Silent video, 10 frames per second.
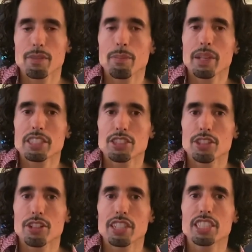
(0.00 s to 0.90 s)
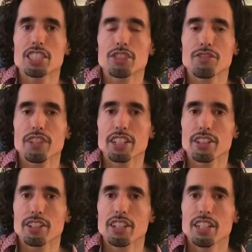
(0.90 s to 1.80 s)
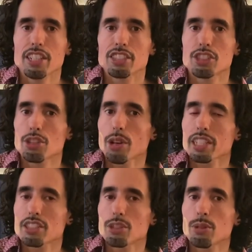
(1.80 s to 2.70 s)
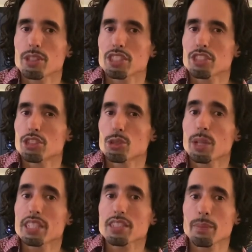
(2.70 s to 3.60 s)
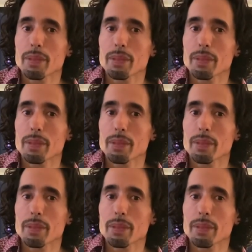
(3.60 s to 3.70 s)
make sure each finger strikes through the strings,